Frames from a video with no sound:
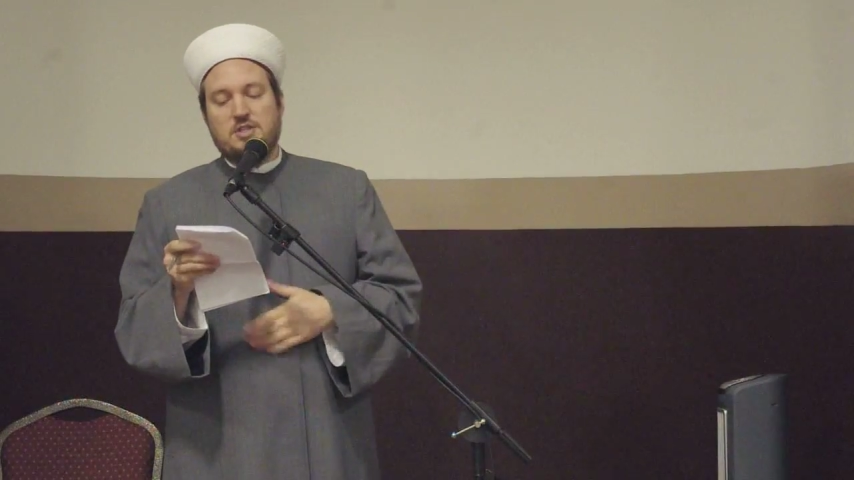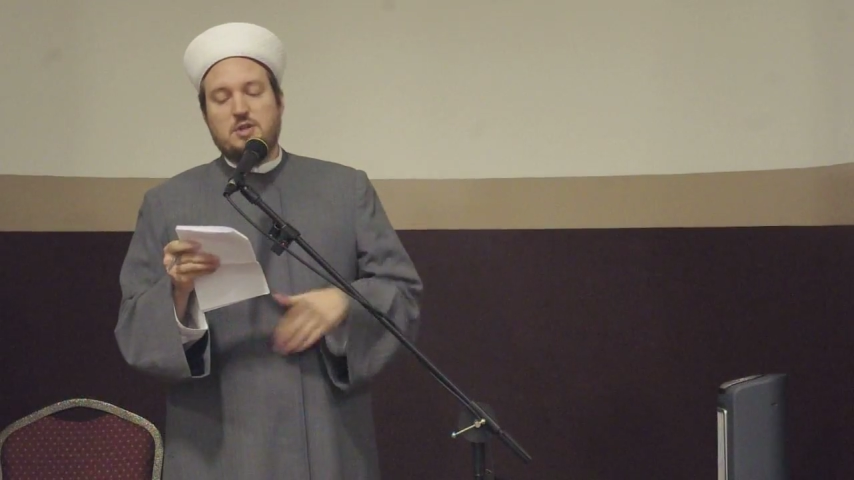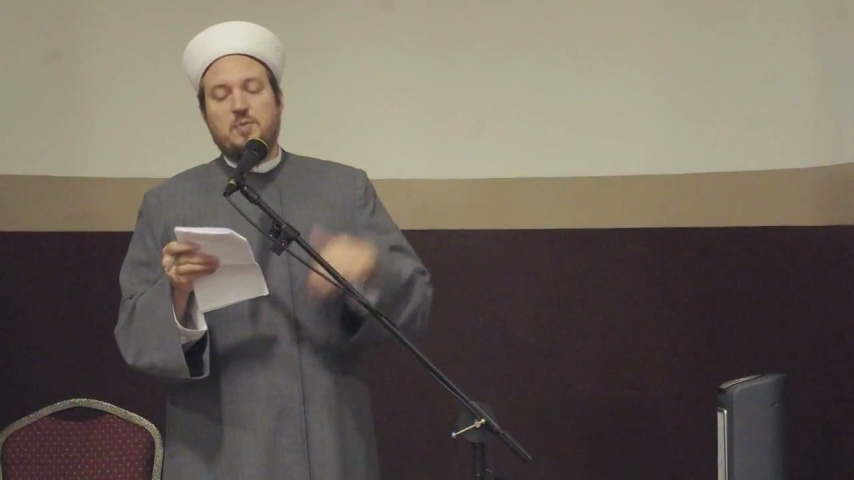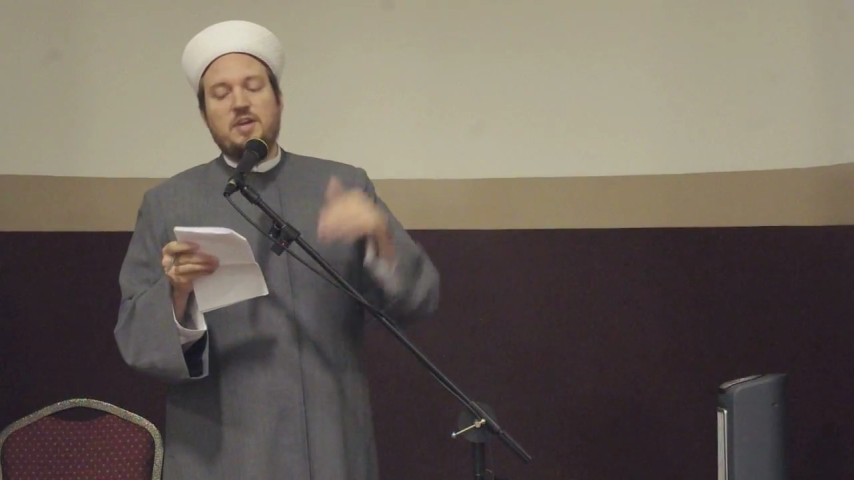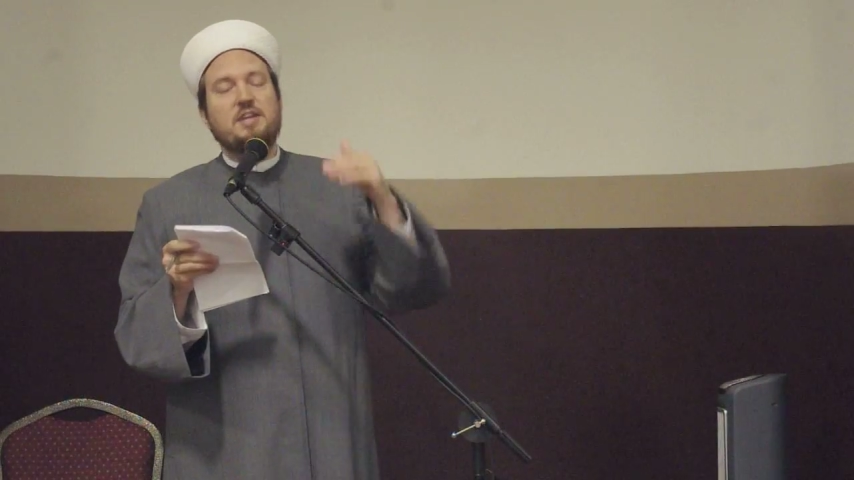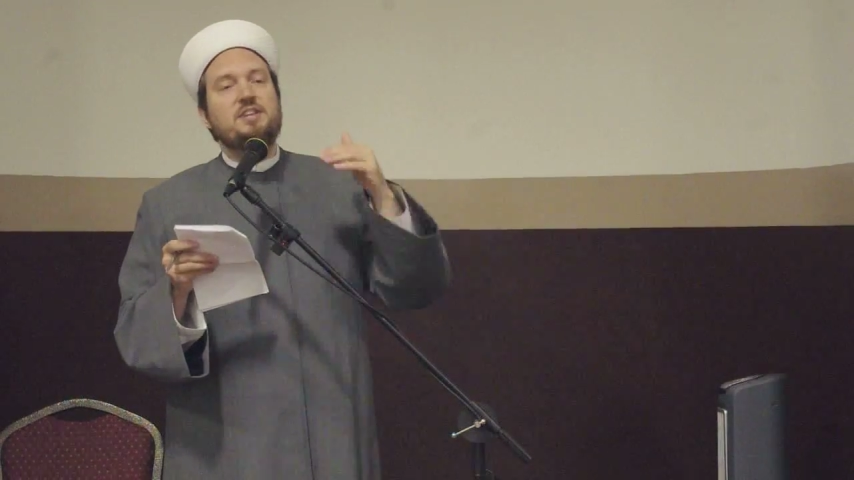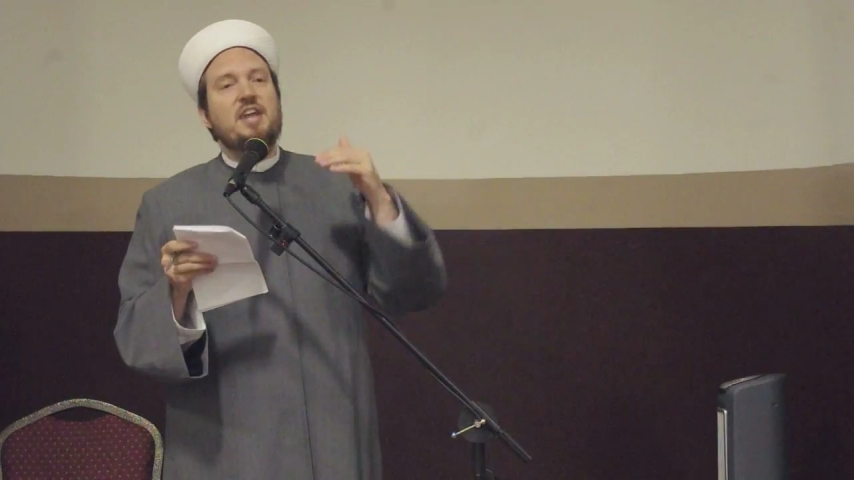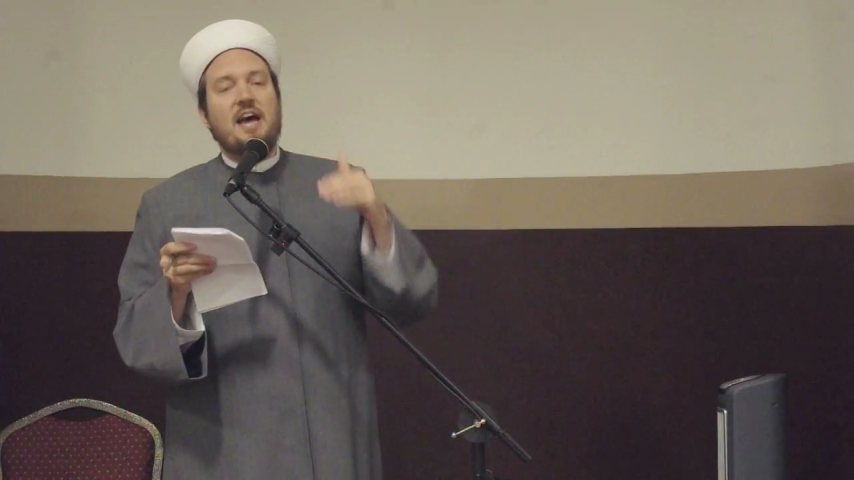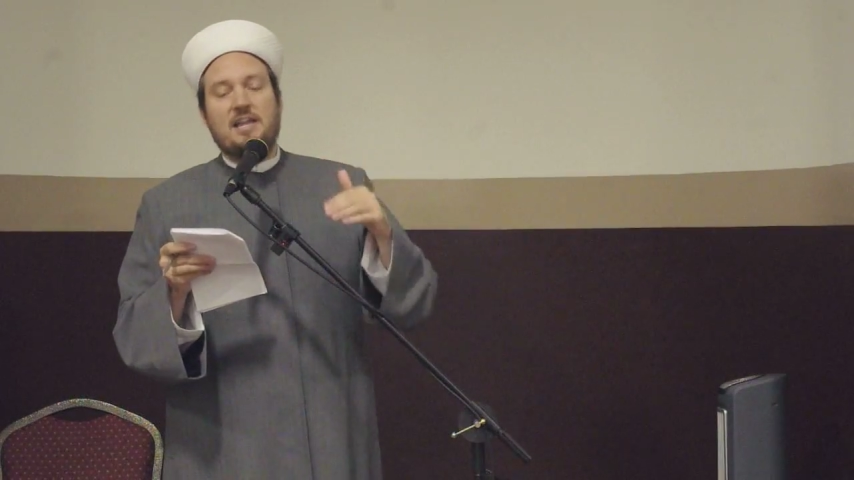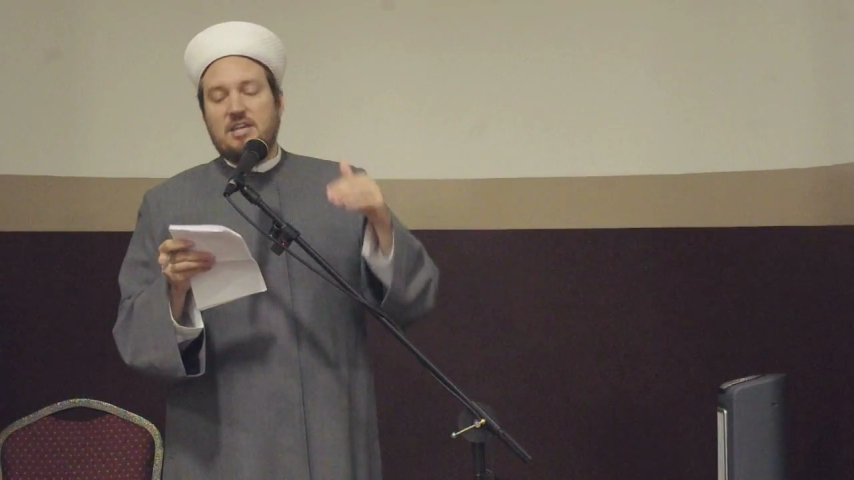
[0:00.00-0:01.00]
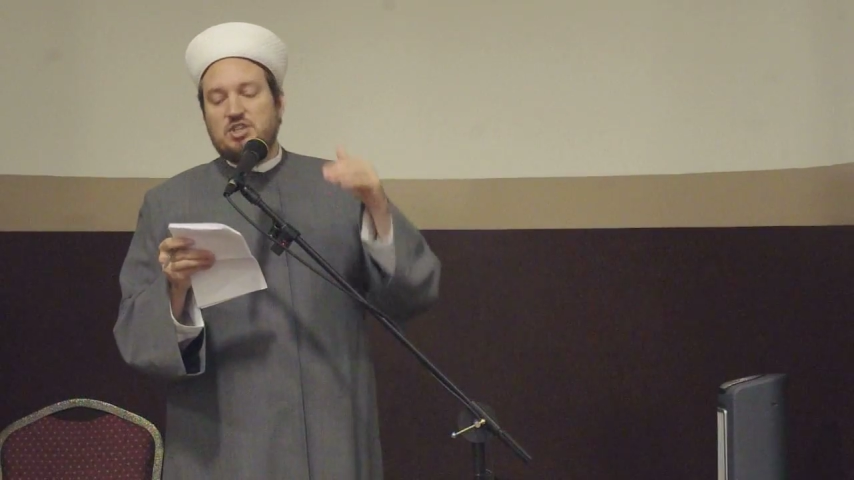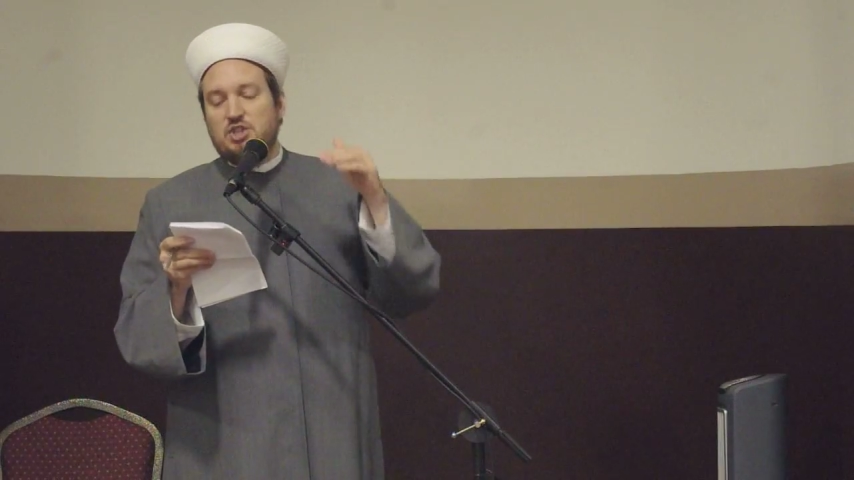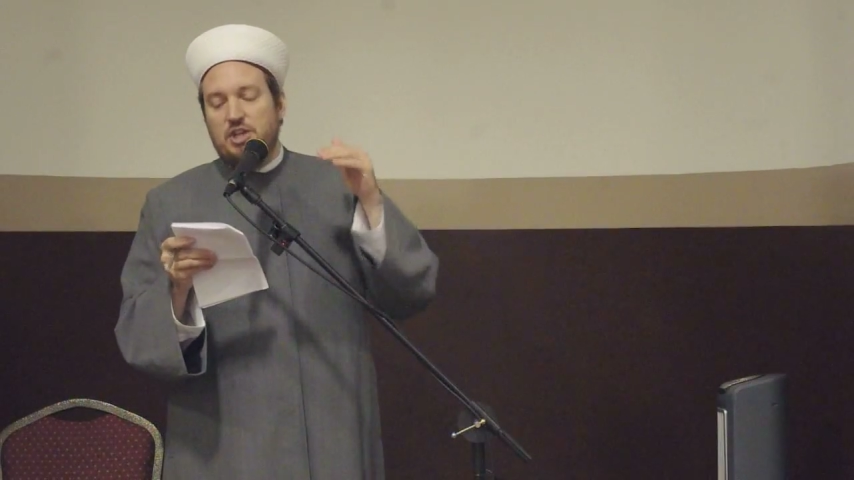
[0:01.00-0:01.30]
to be a knowledge